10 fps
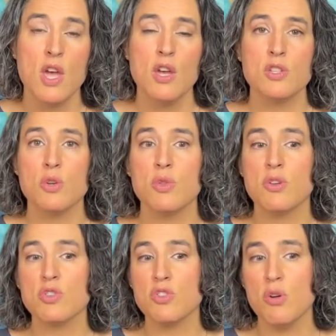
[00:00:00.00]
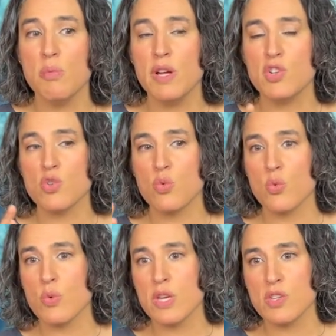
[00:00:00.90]
So there's so much
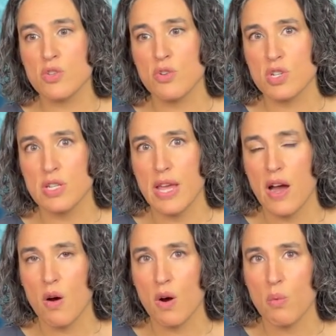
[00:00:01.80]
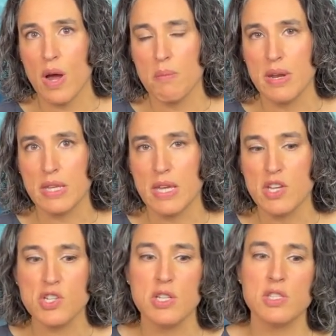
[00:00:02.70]
research now around
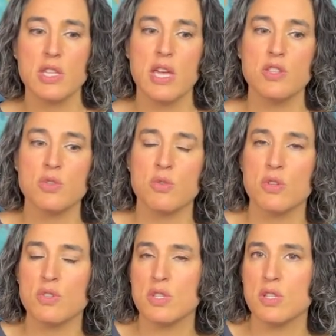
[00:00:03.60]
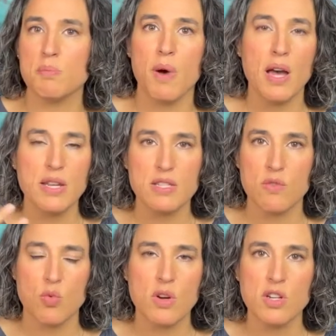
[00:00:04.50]
medications. And so there's these bodies of
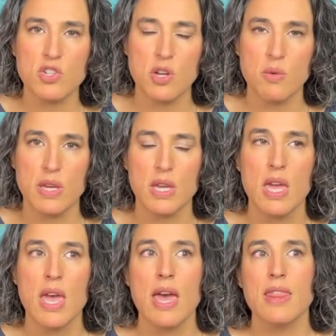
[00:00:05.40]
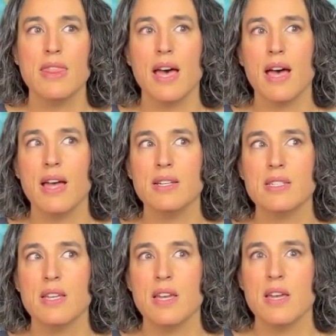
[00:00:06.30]
work showing that
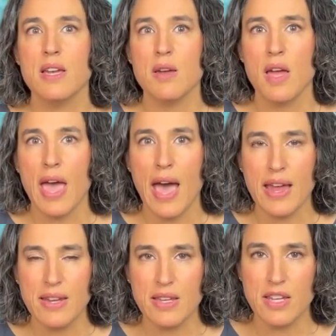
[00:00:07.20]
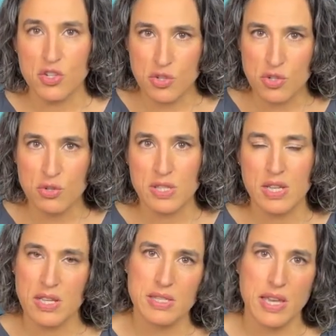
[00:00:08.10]
Adding, introducing
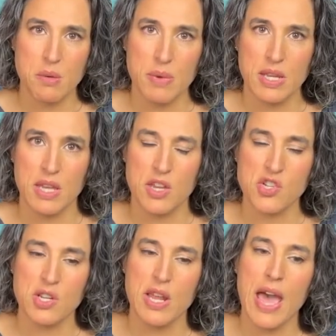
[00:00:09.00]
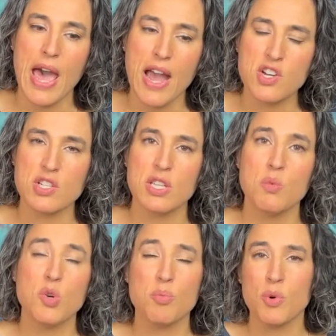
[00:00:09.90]
a psych medication actually
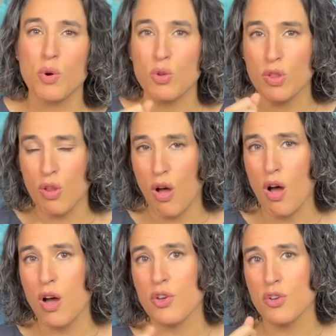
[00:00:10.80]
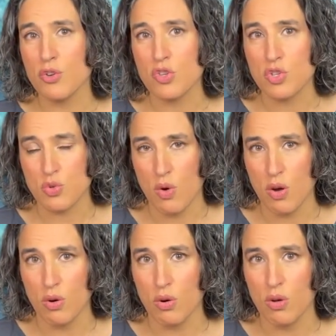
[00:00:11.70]
will prolong your
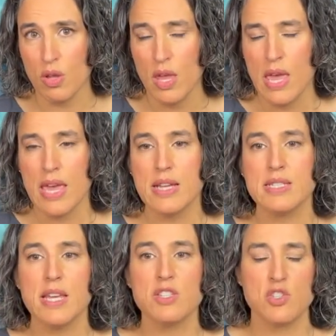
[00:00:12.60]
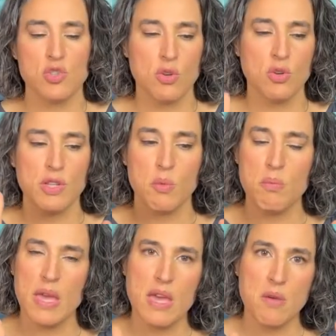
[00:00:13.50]
struggle. It takes a struggle that
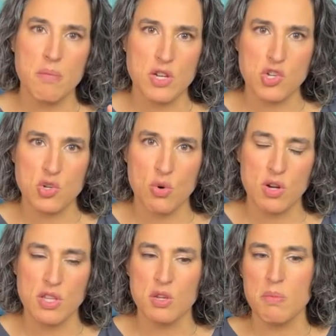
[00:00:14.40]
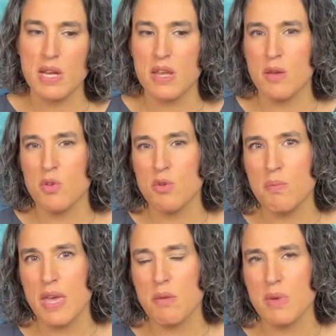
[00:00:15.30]
may have been short, that you may, you
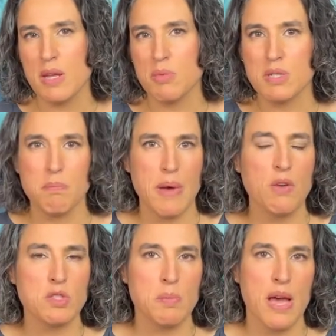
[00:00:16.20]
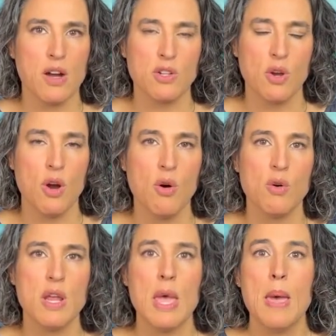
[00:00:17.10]
may have been able to bounce back on your
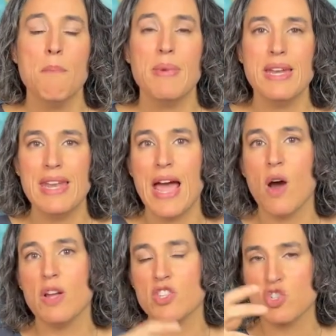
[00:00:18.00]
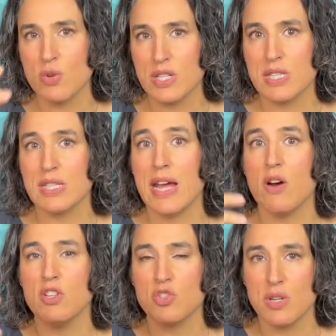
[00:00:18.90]
own, but now it stretches it
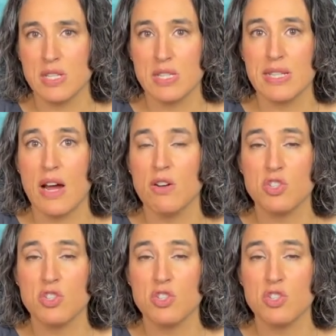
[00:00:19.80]
out and stretches it out and